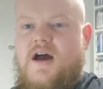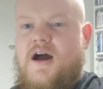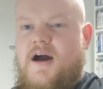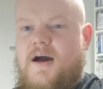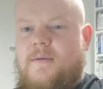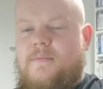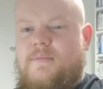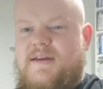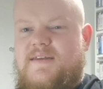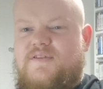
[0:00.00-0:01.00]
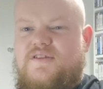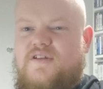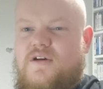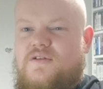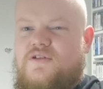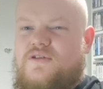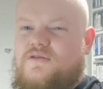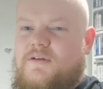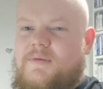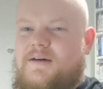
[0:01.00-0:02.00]
But even so, £2 to
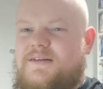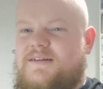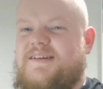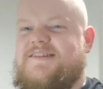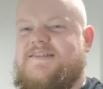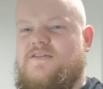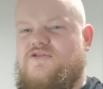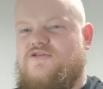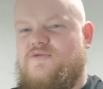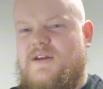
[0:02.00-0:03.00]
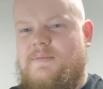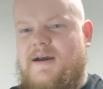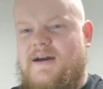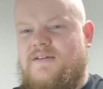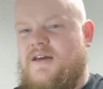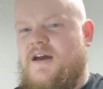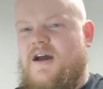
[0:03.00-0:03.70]
£3 each, that's £120.